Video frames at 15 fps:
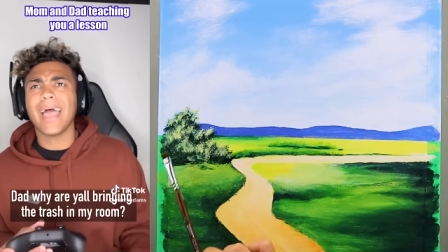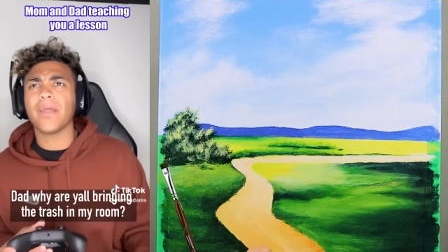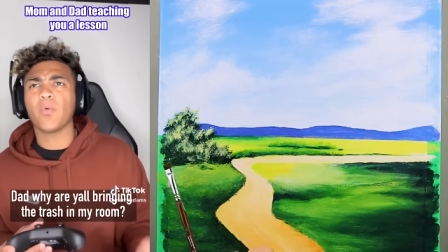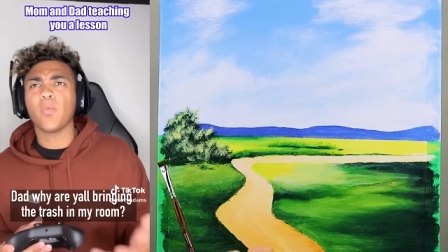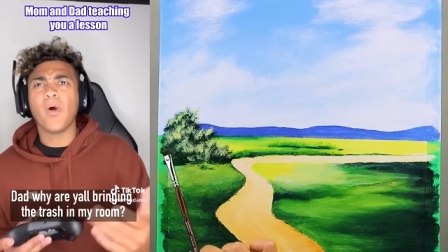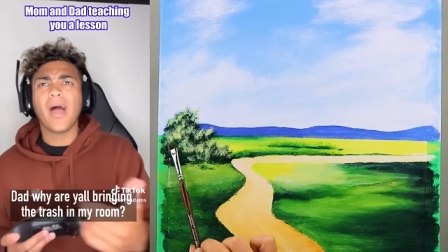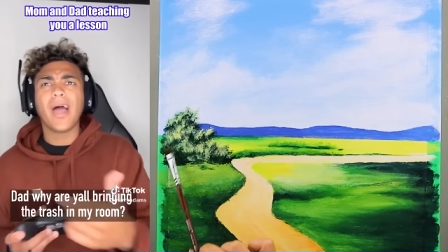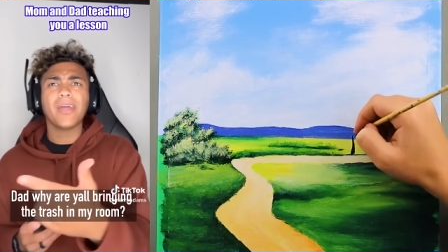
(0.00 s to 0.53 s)

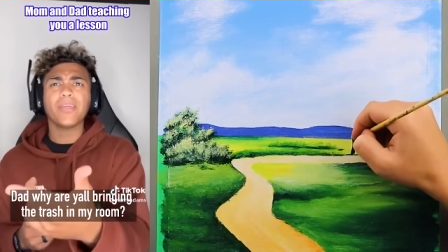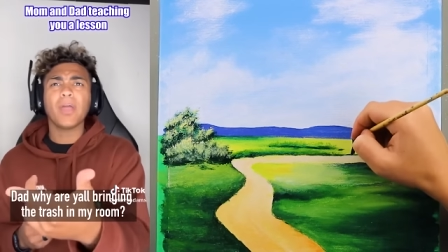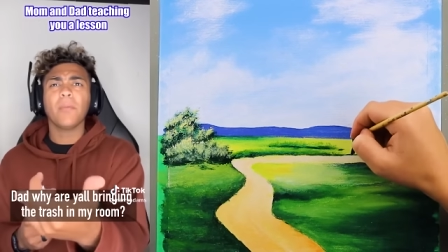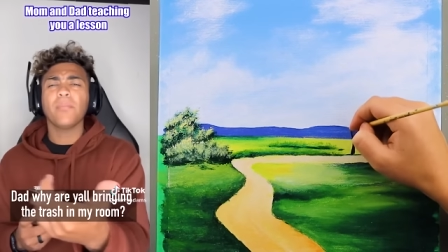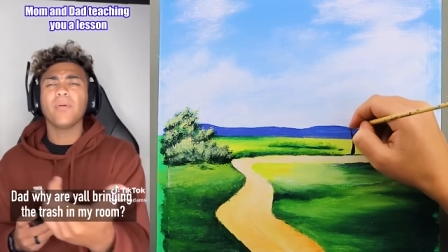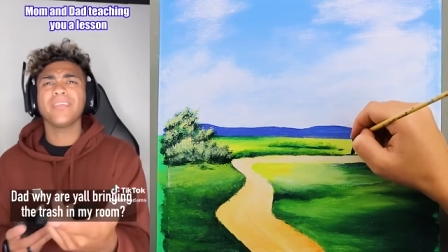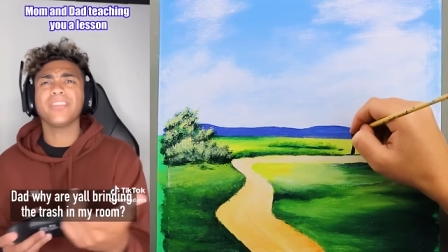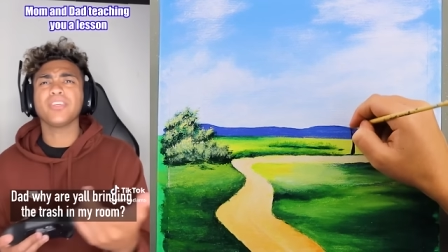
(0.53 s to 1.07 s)
Dad, why
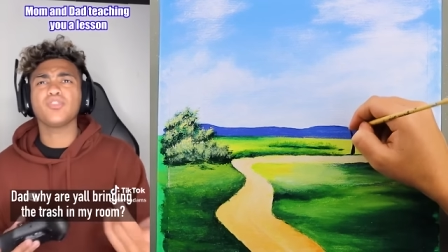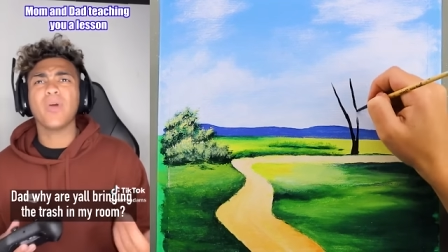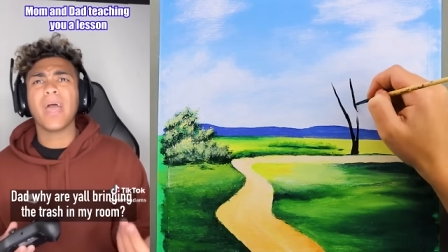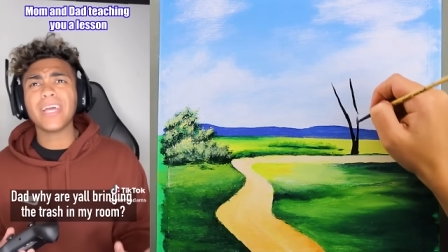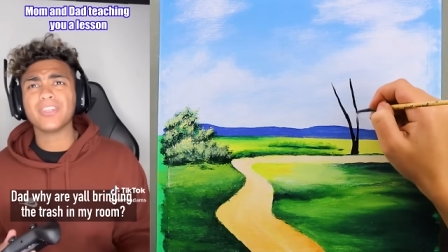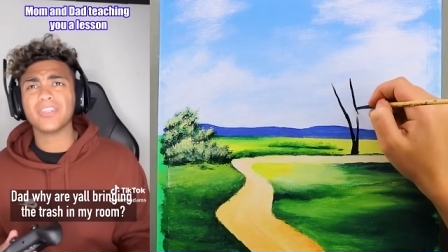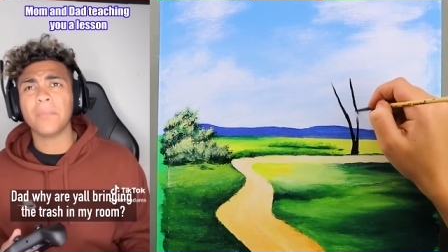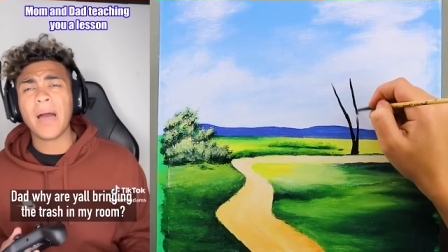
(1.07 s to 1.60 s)
are y'all bringing
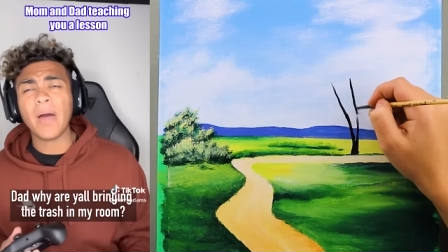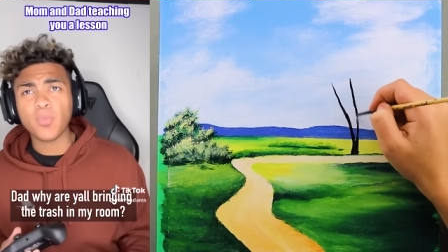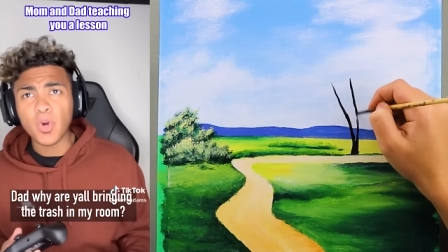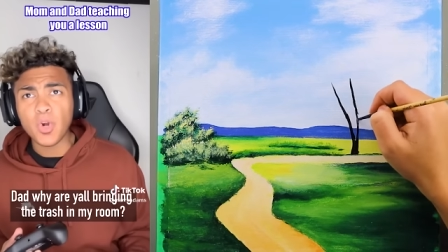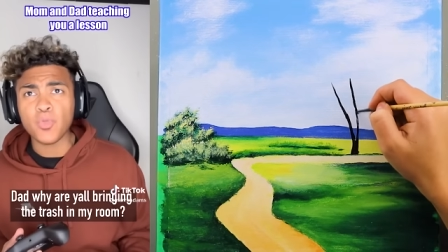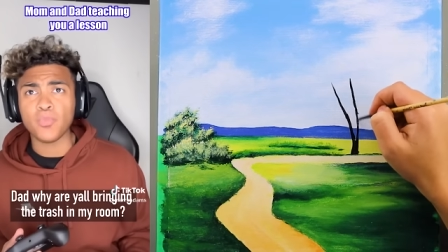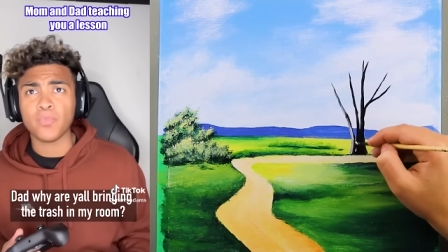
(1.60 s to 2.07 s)
the trash in my